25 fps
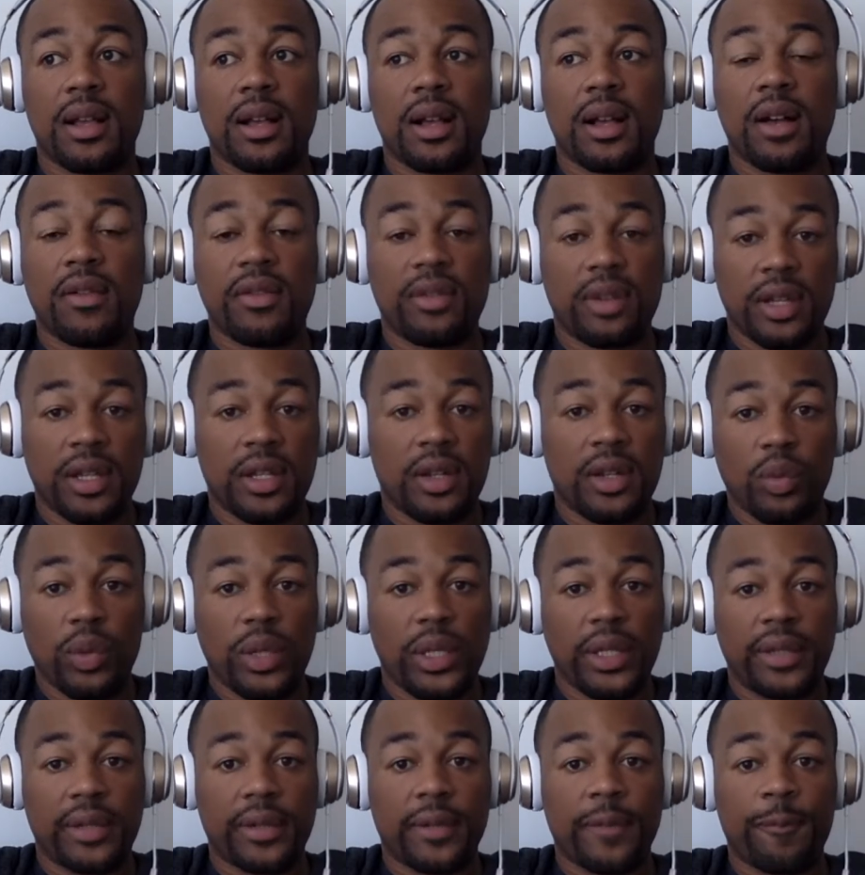of, in the
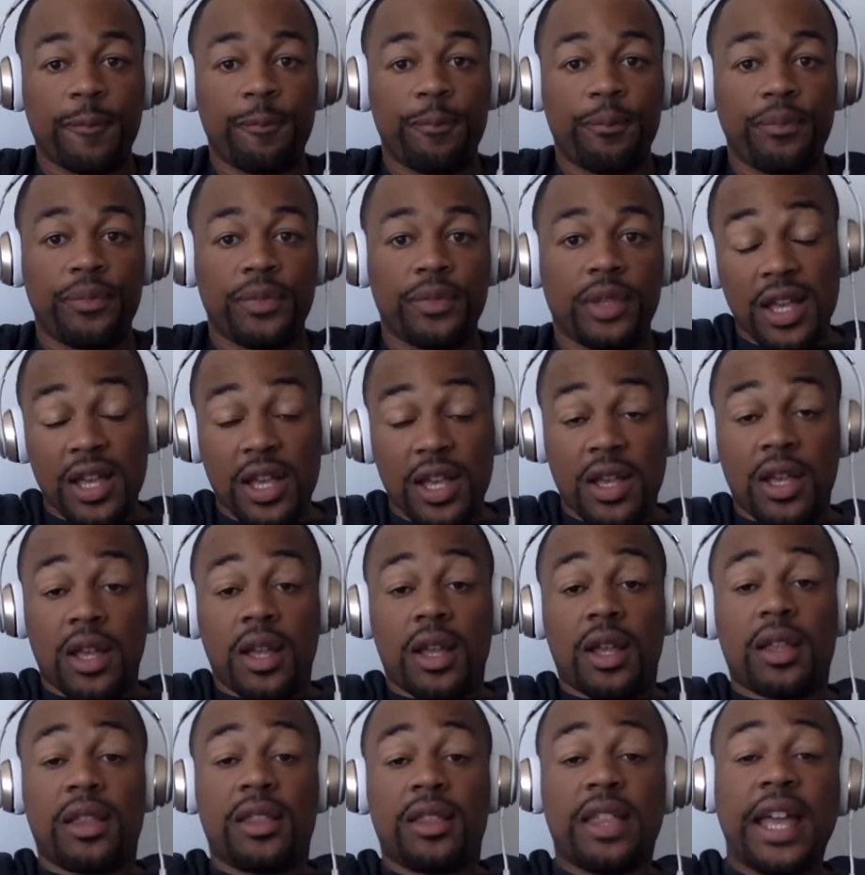week.
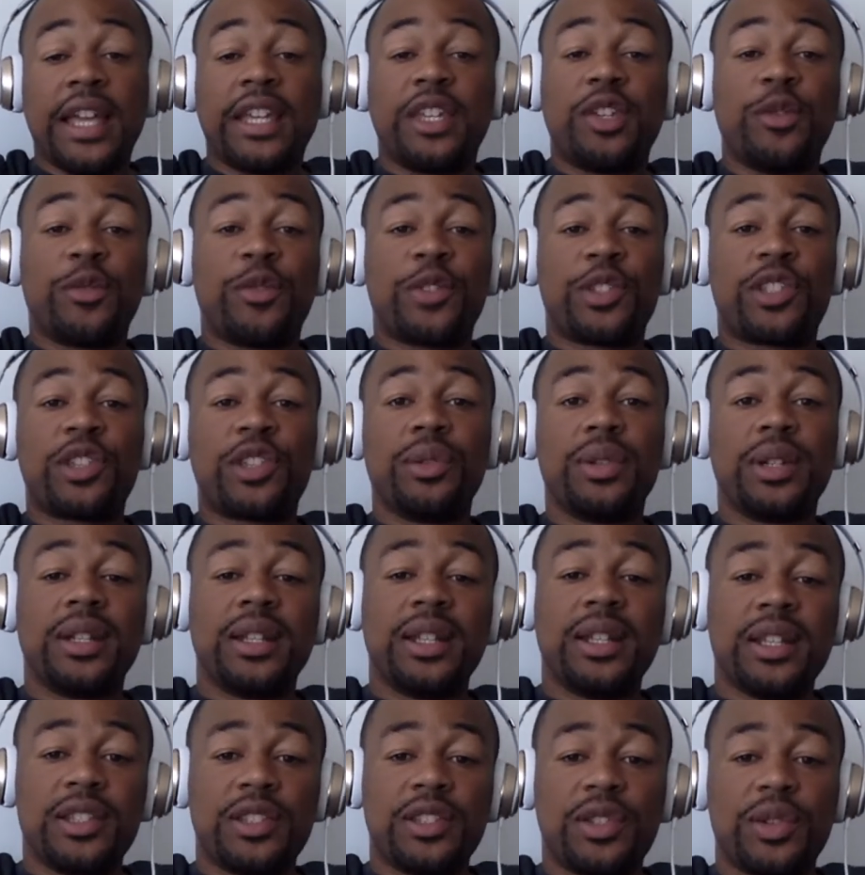Thank you for tuning
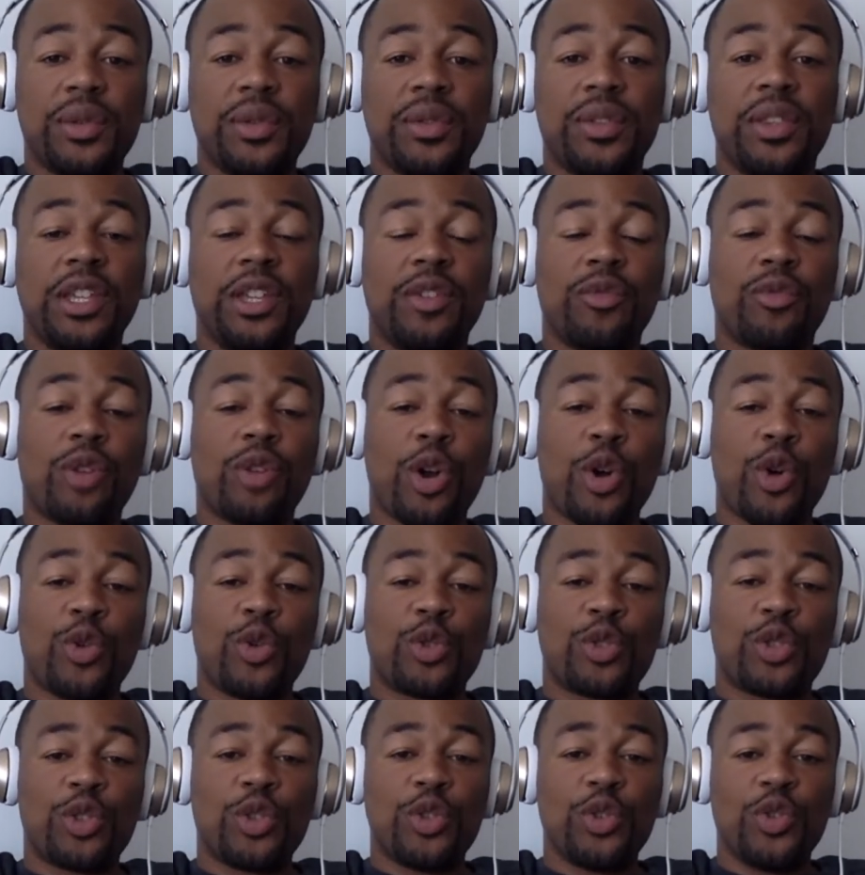in to the
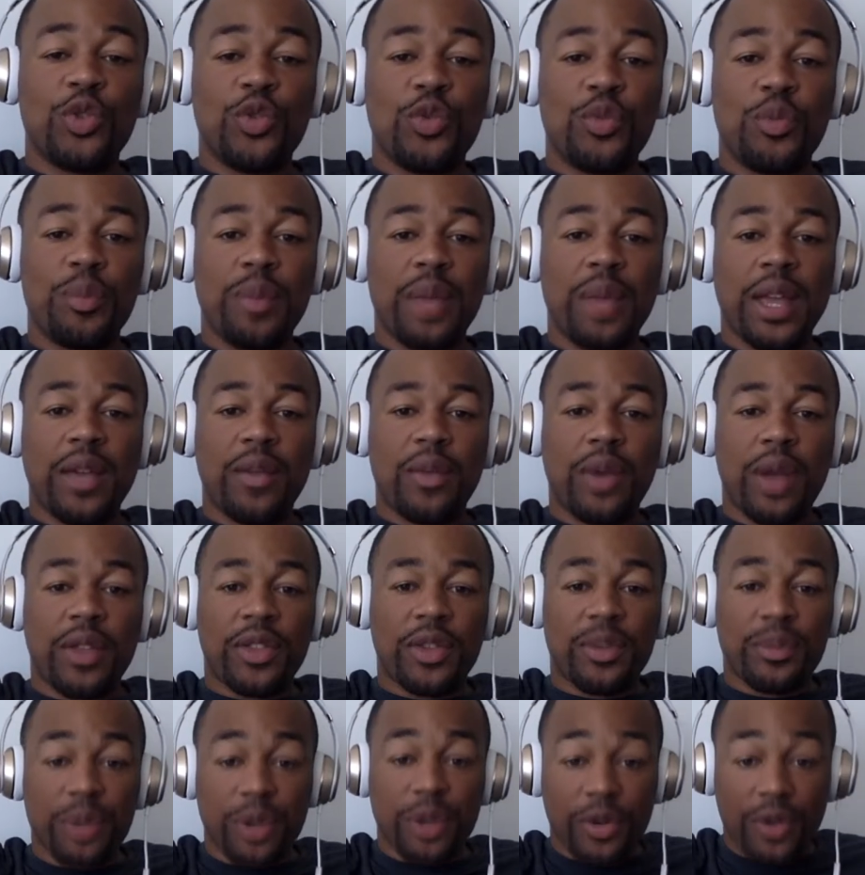Road to
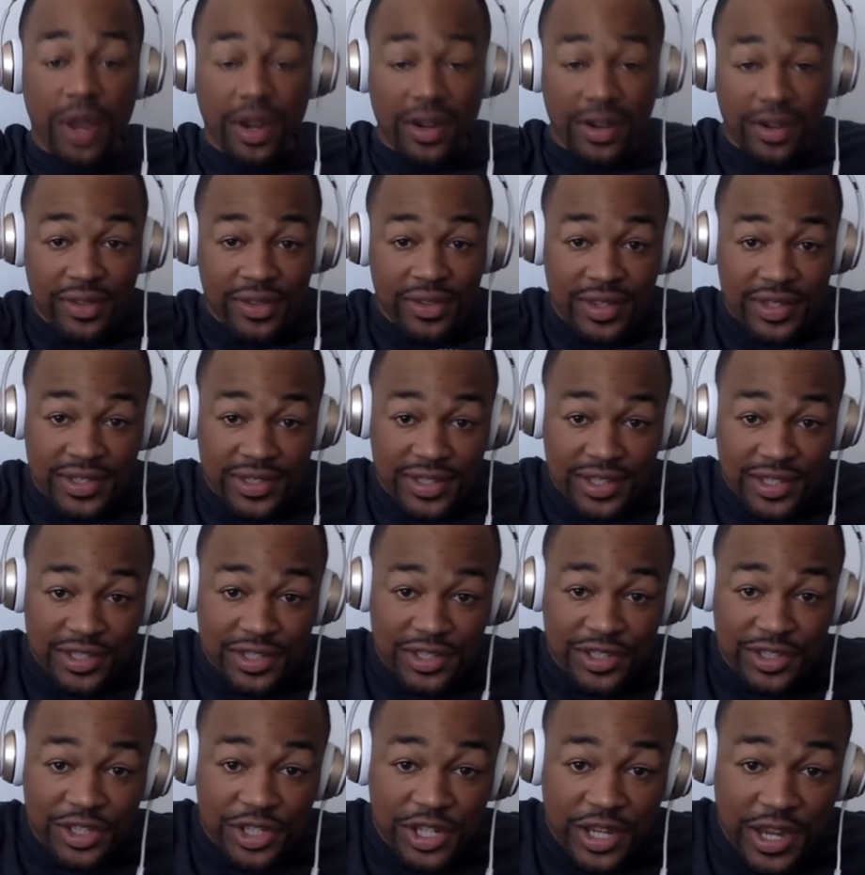Mayweather McGregor. This
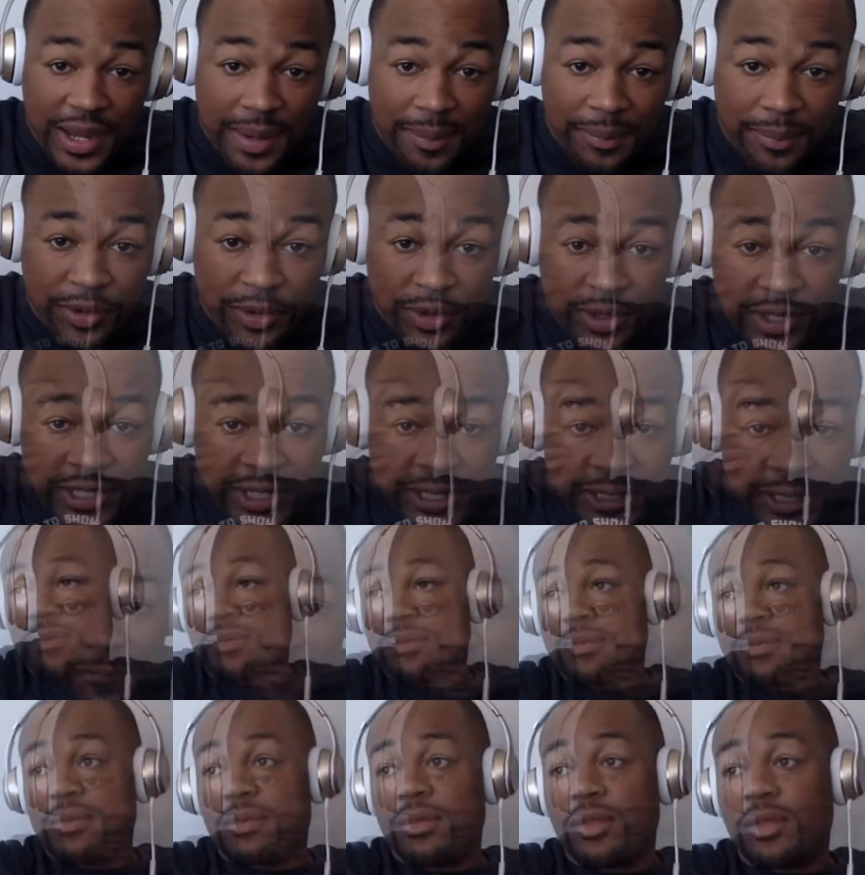is Champ Creed.
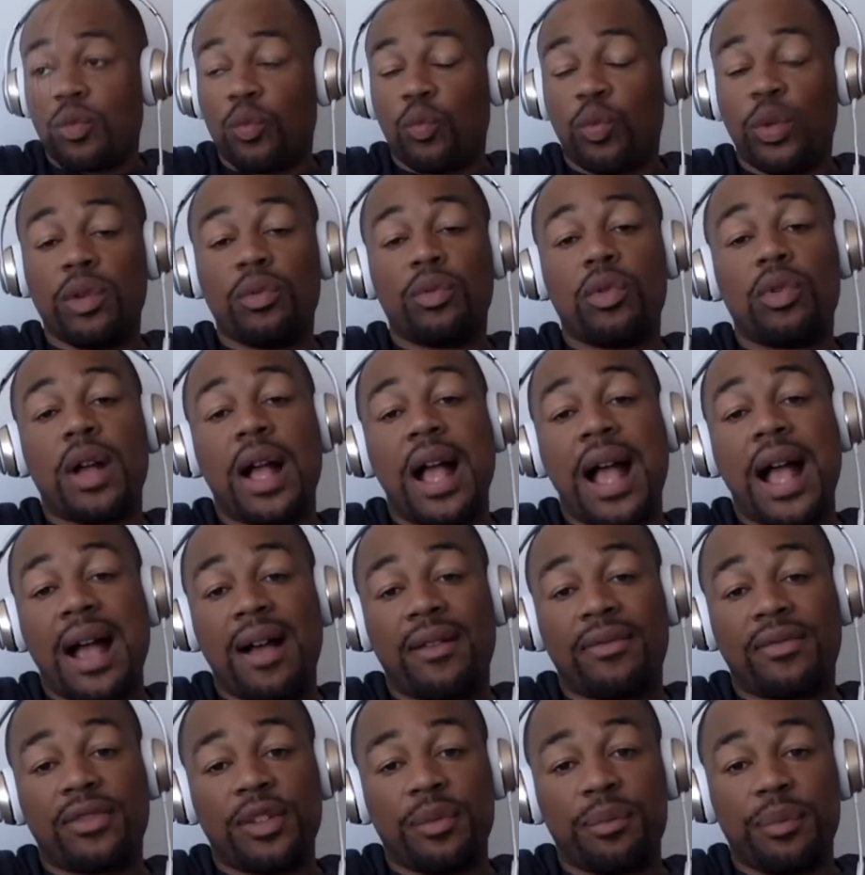We will
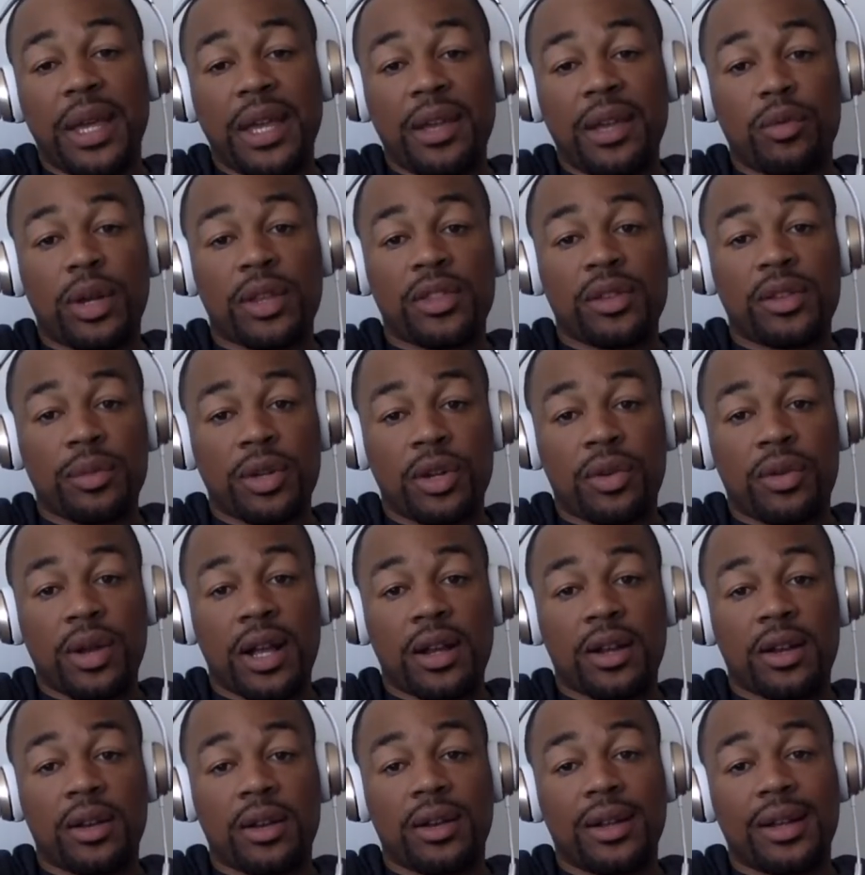have the Mayweather
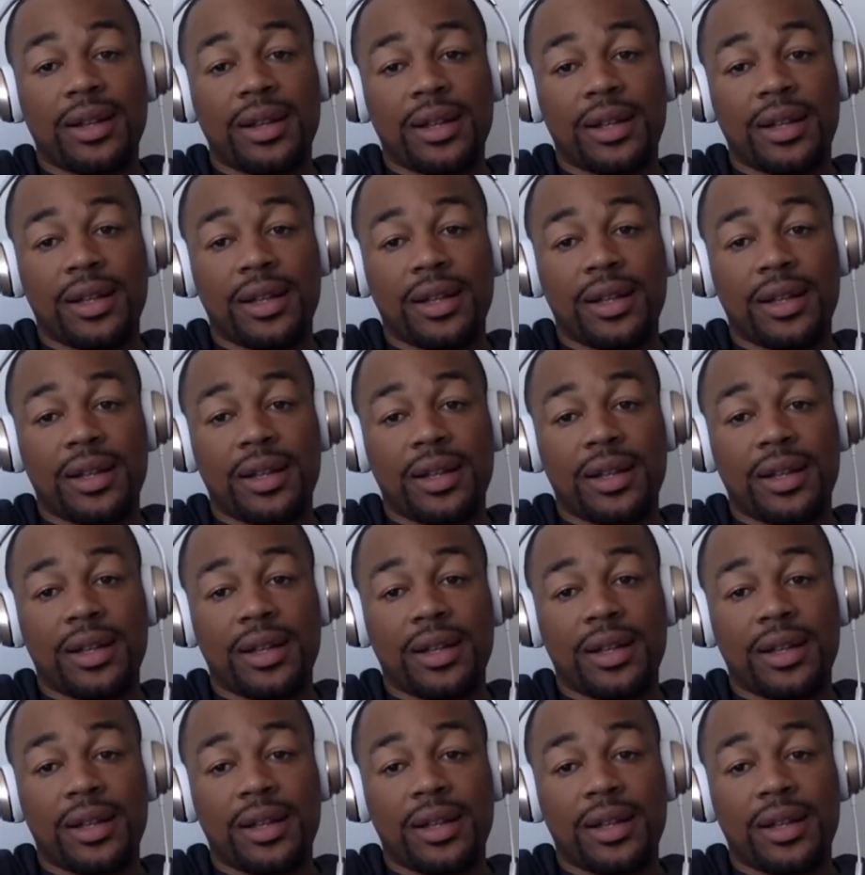McGregor